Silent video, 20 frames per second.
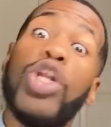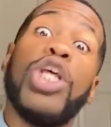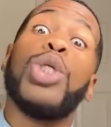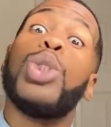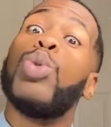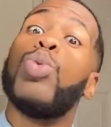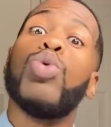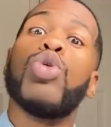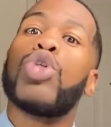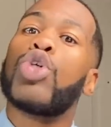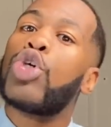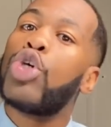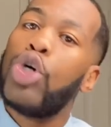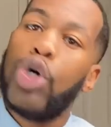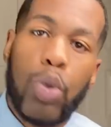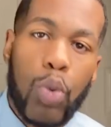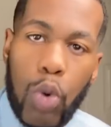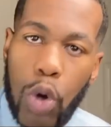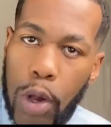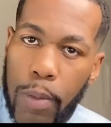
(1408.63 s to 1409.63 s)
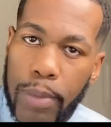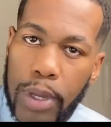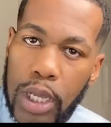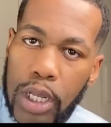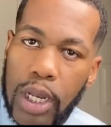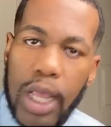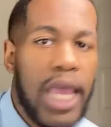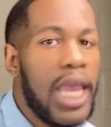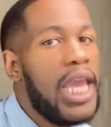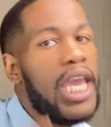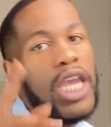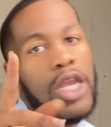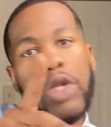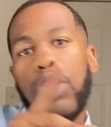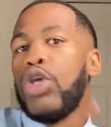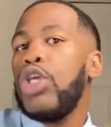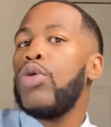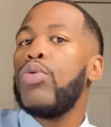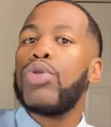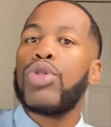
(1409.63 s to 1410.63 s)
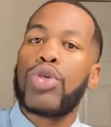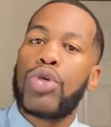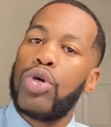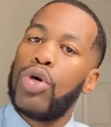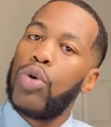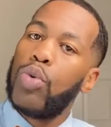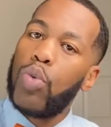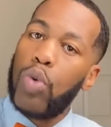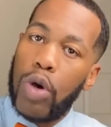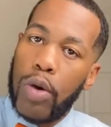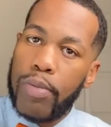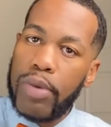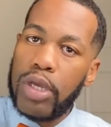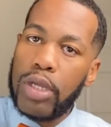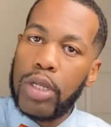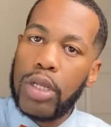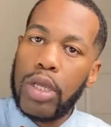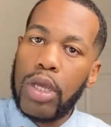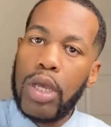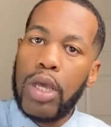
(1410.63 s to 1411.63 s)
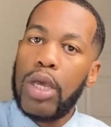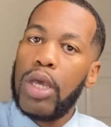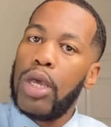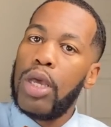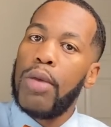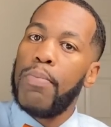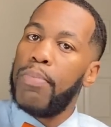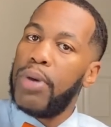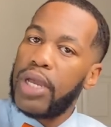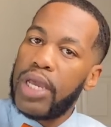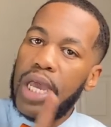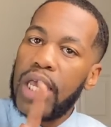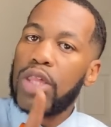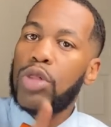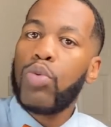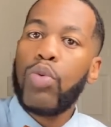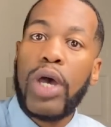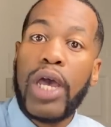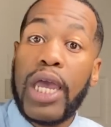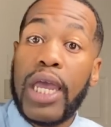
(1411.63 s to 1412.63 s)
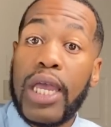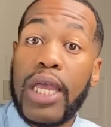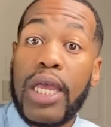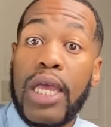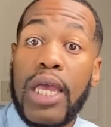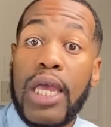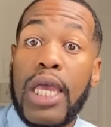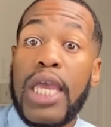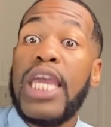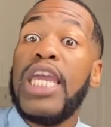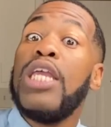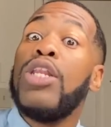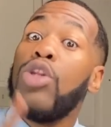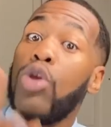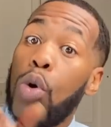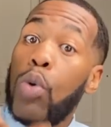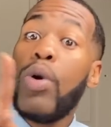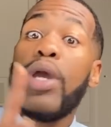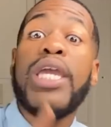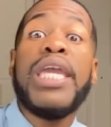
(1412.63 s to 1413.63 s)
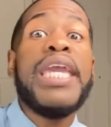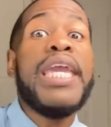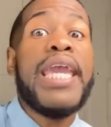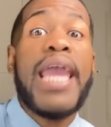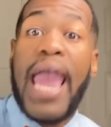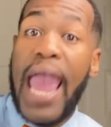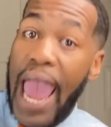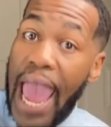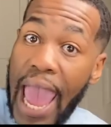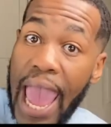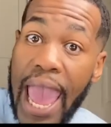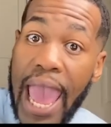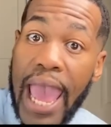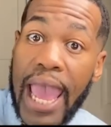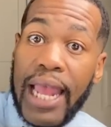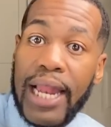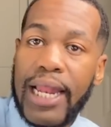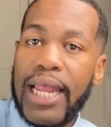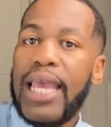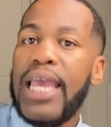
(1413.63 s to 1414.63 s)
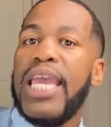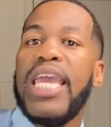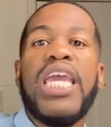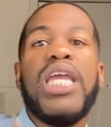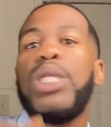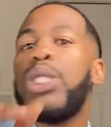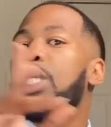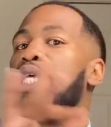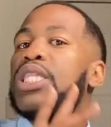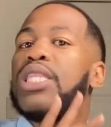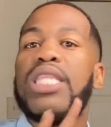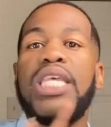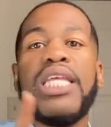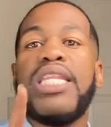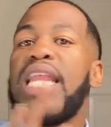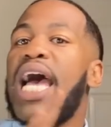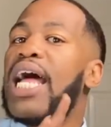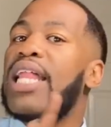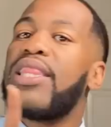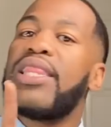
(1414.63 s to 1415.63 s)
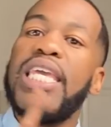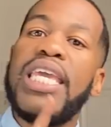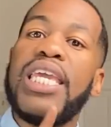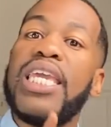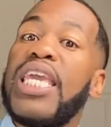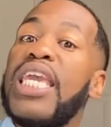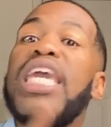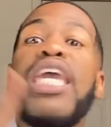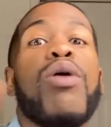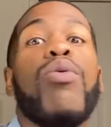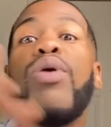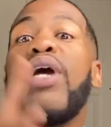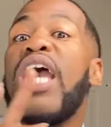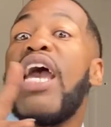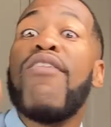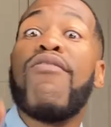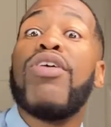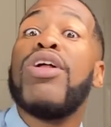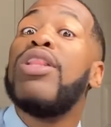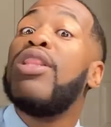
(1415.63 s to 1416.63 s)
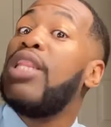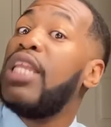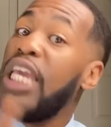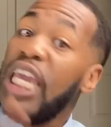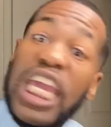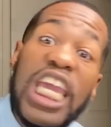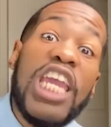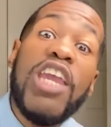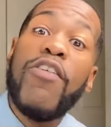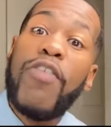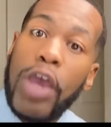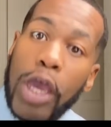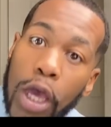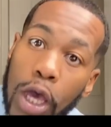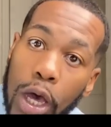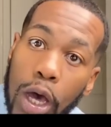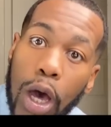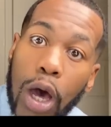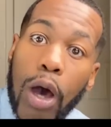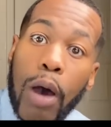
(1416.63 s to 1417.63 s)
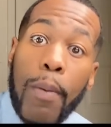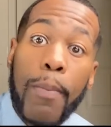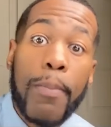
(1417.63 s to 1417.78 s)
that you was a good woman. He knew you was a good woman, but guess what? He knew what he had. He just did not think it would ever leave him.